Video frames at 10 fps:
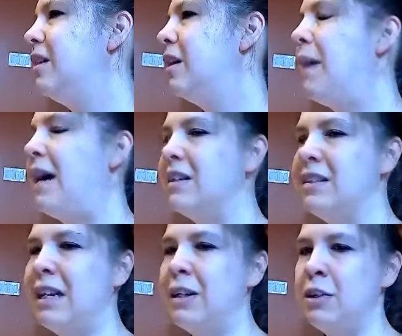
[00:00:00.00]
Come back to
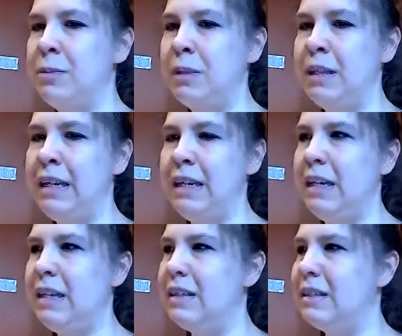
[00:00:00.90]
center,
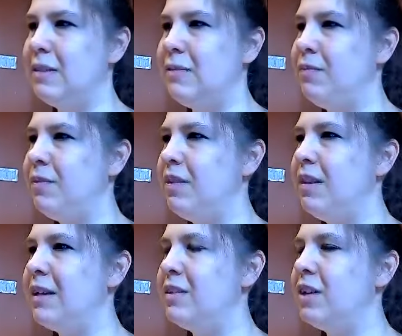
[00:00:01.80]
please.
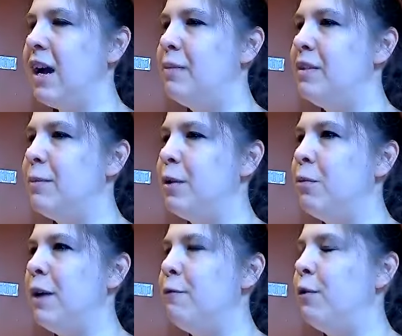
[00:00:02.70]
Nice job. Step your
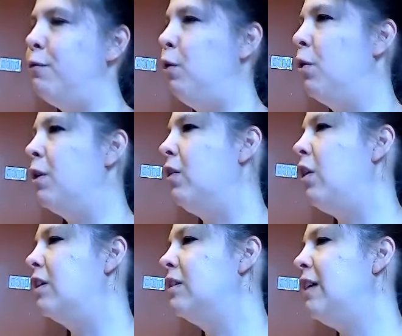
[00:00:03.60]
right foot forward
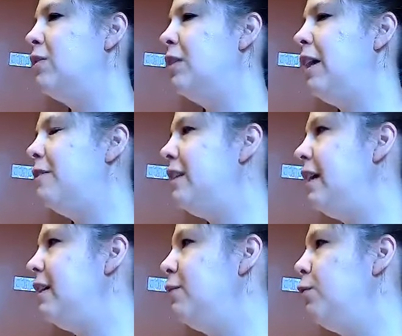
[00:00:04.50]
alongside your left,
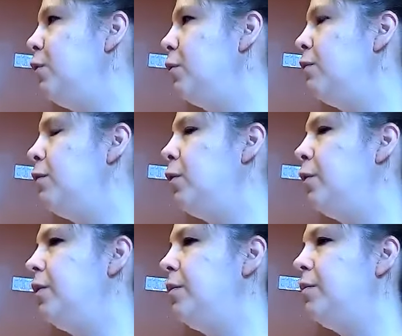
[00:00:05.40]
standing forward
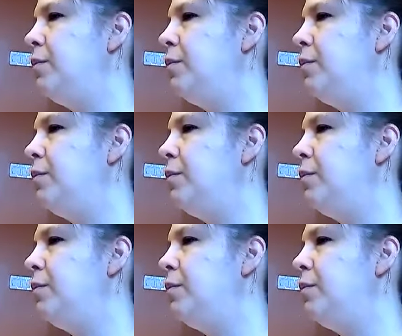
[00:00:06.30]
fold.